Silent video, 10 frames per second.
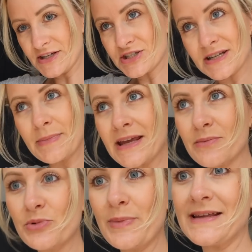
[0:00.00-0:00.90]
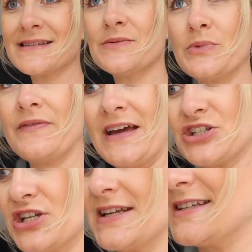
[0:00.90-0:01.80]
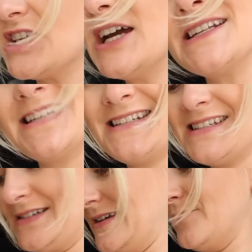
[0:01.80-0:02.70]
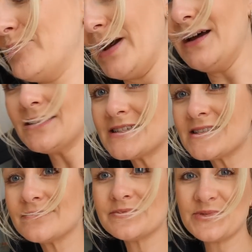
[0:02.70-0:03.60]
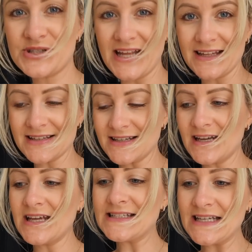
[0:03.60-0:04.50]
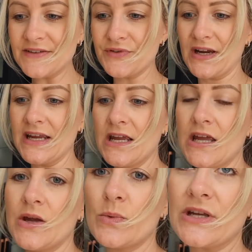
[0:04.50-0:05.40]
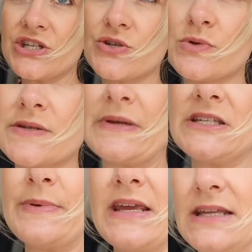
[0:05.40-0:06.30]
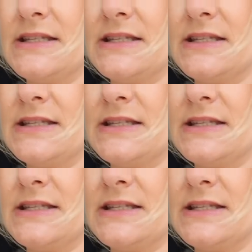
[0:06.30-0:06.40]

actually making more mess than we've actually tidied, but just had a delivery which wasn't meant to be here